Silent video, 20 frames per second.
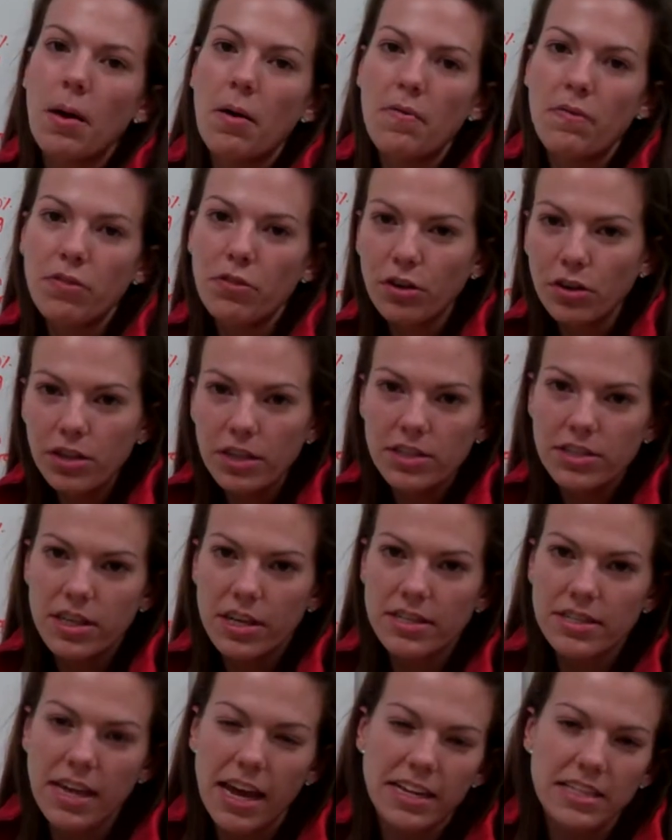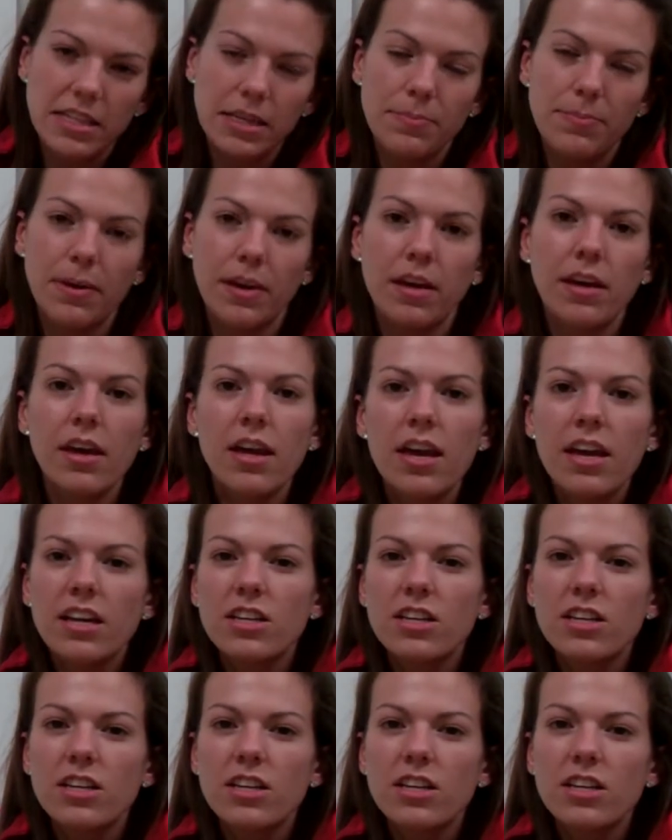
of 36 ATP,